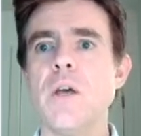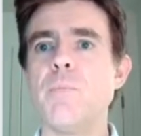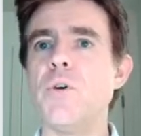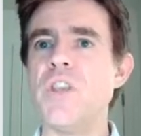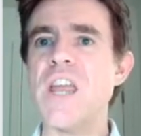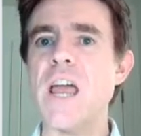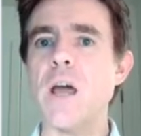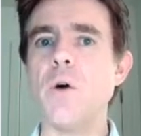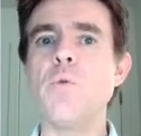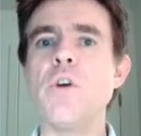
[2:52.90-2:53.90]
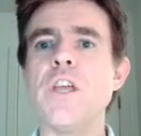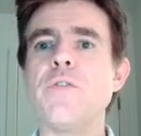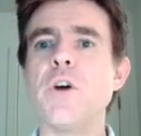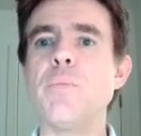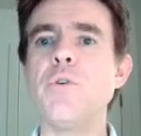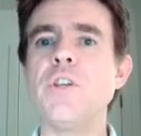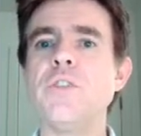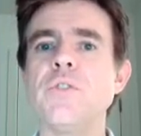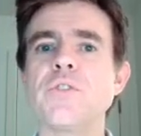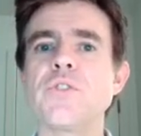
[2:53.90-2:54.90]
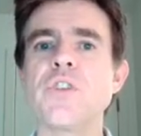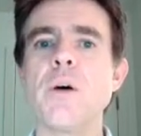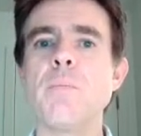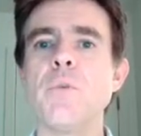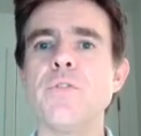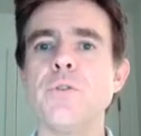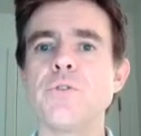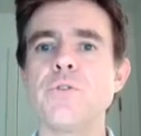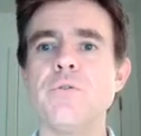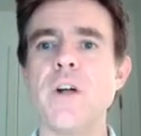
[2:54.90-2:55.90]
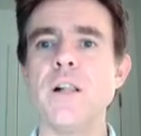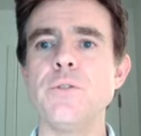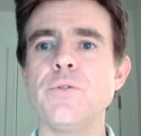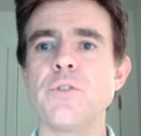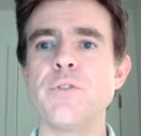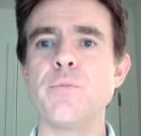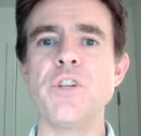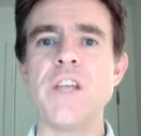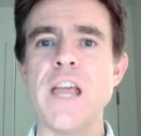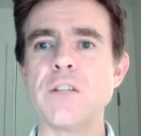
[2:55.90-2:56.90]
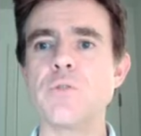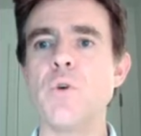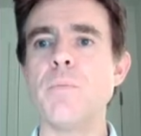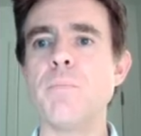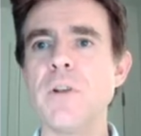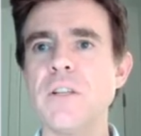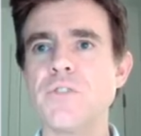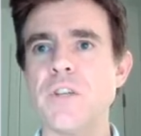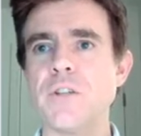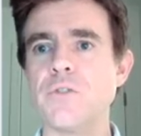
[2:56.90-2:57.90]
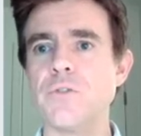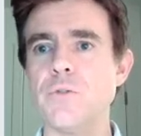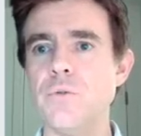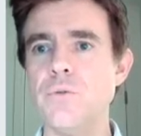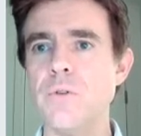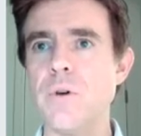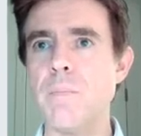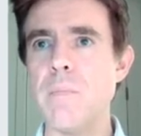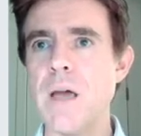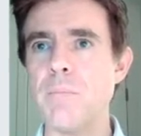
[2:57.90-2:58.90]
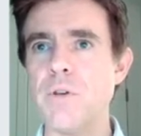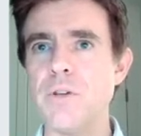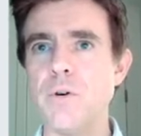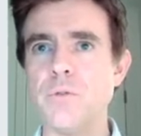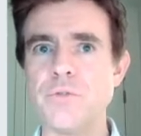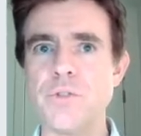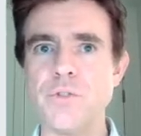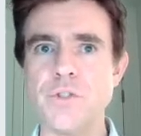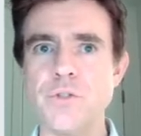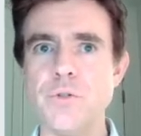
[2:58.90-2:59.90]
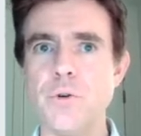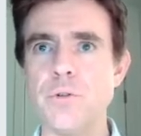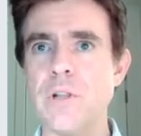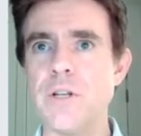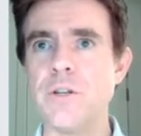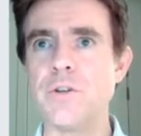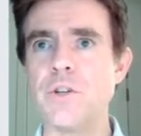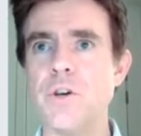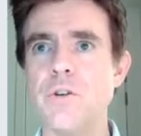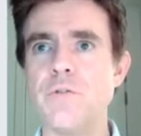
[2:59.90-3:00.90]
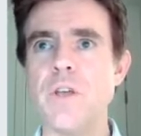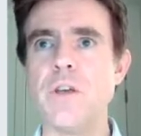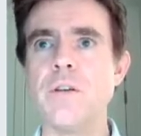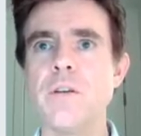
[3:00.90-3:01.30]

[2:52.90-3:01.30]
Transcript: But now, if I put in the sum of those two values, so if I put in x1 plus x2, map it onto this non-linear curve here,